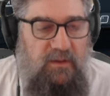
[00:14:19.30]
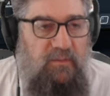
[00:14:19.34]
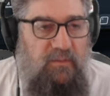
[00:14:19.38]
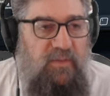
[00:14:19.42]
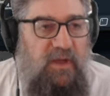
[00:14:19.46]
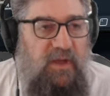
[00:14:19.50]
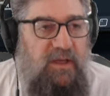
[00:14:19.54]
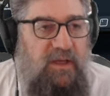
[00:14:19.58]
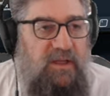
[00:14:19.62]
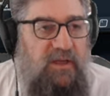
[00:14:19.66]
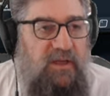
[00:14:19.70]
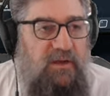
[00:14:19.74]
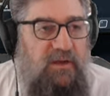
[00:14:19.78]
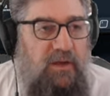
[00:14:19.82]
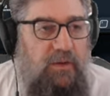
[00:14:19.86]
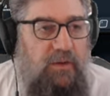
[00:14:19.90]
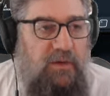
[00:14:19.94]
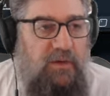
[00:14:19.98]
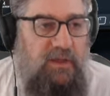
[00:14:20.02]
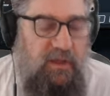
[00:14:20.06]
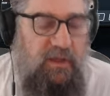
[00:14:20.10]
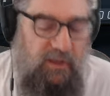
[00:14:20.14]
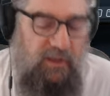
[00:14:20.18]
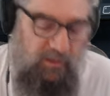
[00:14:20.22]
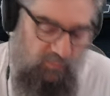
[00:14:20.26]
be able to get
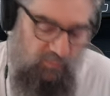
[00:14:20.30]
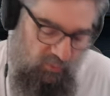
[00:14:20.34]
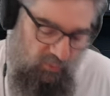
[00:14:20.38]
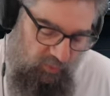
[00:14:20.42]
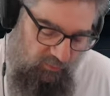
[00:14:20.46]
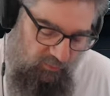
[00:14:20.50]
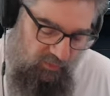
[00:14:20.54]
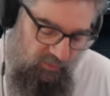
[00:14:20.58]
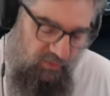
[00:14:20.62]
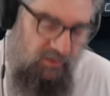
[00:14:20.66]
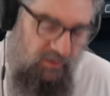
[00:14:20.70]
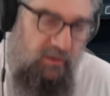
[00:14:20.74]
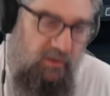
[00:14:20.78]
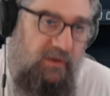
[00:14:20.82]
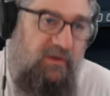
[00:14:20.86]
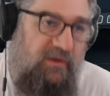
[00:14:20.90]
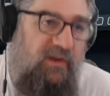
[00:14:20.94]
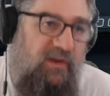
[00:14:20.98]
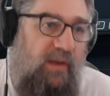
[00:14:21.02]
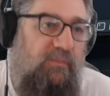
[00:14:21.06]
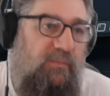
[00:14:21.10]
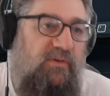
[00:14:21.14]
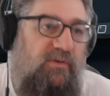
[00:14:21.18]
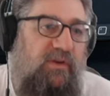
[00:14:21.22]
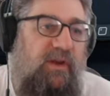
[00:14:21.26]
going in at the moment. I
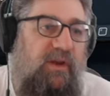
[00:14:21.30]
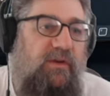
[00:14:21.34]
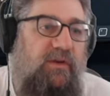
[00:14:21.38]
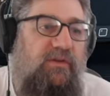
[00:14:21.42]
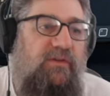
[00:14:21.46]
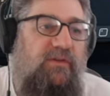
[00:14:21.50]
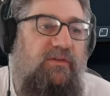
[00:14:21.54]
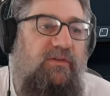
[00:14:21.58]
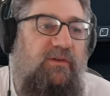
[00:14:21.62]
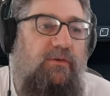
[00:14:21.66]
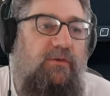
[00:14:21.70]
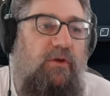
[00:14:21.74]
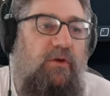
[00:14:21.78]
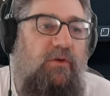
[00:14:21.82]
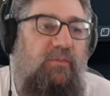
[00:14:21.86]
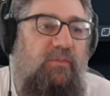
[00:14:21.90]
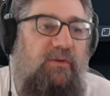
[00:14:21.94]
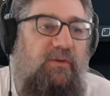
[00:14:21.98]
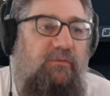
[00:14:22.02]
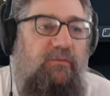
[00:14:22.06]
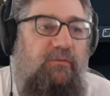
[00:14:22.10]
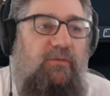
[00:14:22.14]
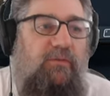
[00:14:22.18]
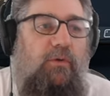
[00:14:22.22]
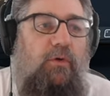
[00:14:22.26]
tapped down to zero
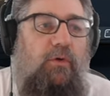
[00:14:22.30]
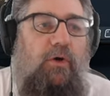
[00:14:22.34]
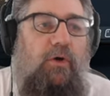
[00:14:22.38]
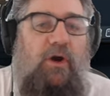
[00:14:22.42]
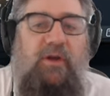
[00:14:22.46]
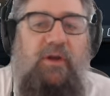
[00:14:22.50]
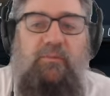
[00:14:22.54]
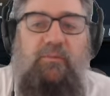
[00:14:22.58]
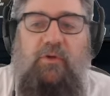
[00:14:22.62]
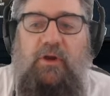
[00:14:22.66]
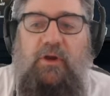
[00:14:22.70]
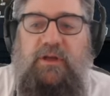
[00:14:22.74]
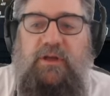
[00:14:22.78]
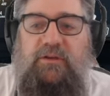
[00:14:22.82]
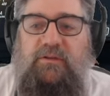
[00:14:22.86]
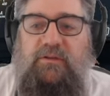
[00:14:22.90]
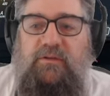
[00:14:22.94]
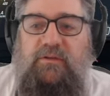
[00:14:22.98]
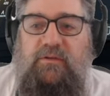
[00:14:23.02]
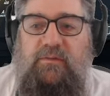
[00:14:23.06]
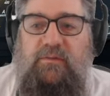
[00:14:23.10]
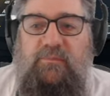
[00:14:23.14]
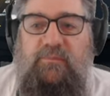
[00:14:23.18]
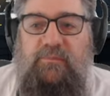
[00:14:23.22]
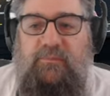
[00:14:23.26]
before I
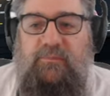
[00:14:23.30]
braked.